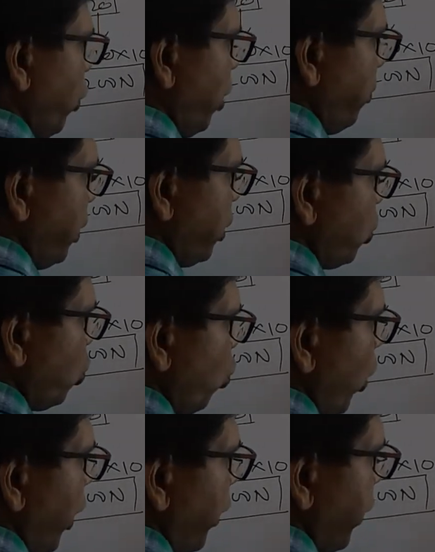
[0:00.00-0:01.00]
T1 means
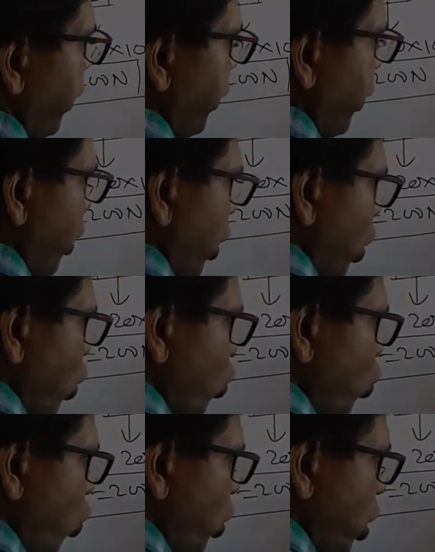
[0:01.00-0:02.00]
200.
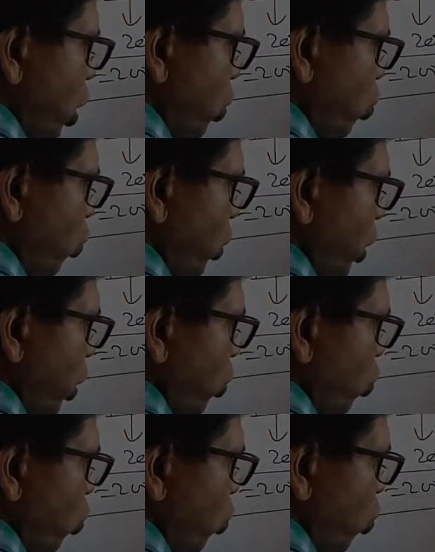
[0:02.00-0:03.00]
So T2
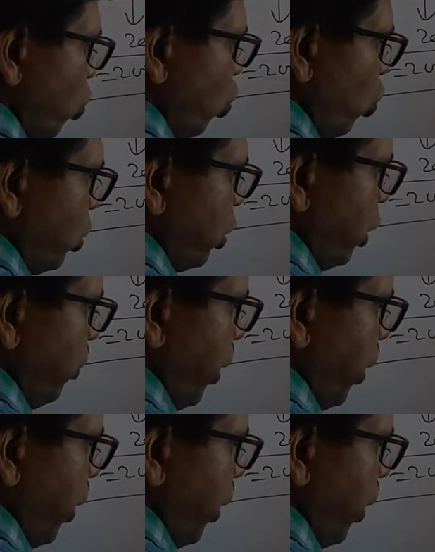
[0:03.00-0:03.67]
into root 3